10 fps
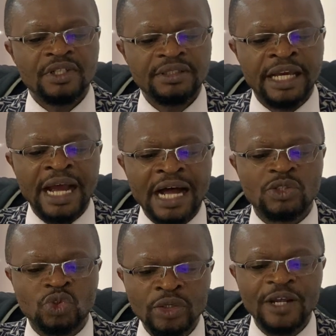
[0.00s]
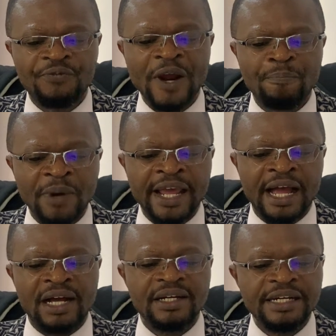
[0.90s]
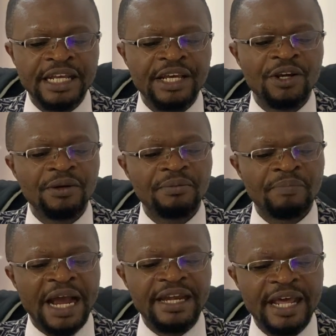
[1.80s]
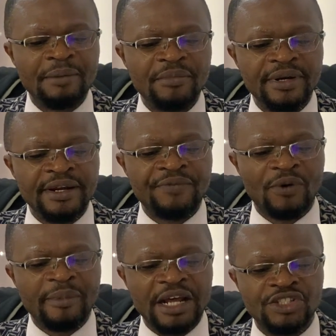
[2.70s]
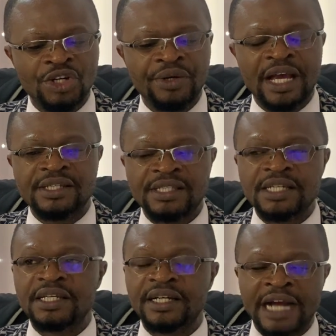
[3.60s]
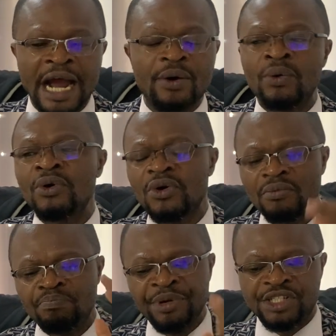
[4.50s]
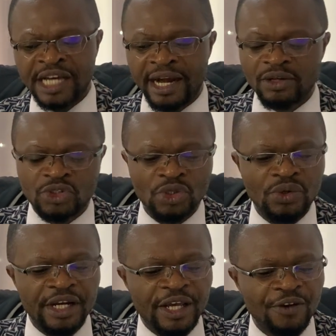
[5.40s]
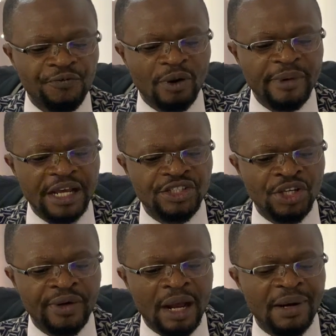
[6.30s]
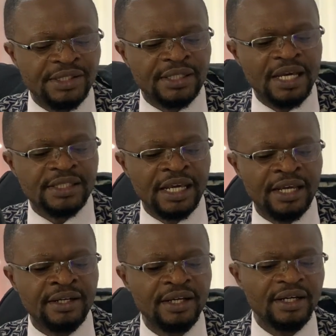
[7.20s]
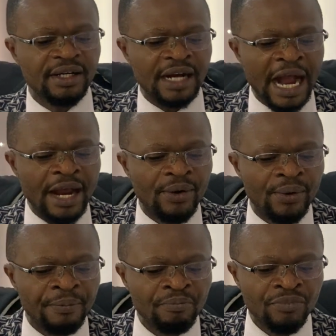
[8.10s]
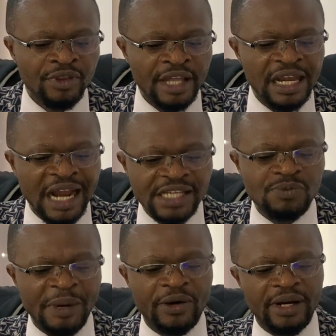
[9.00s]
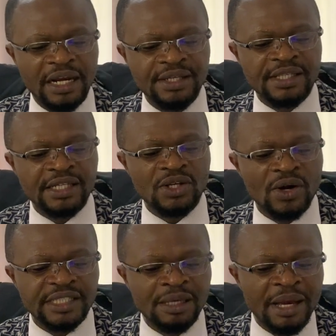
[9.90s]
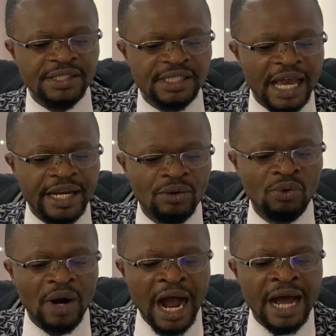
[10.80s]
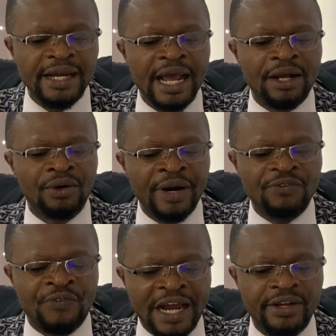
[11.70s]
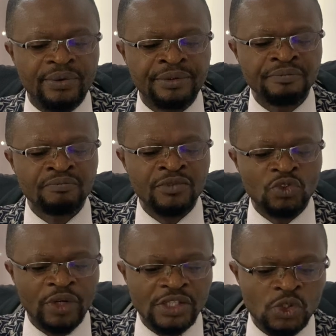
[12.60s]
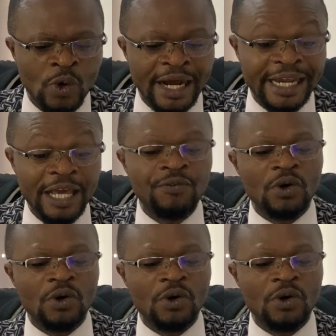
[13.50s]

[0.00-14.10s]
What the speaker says: They are two different players. Ni by name from Nigeria, stays in Cairo. Big shout out to you, Ni from Nigeria, but stays in Cairo. The last but not the least says, Osimhen's signing will add a great value to the squad if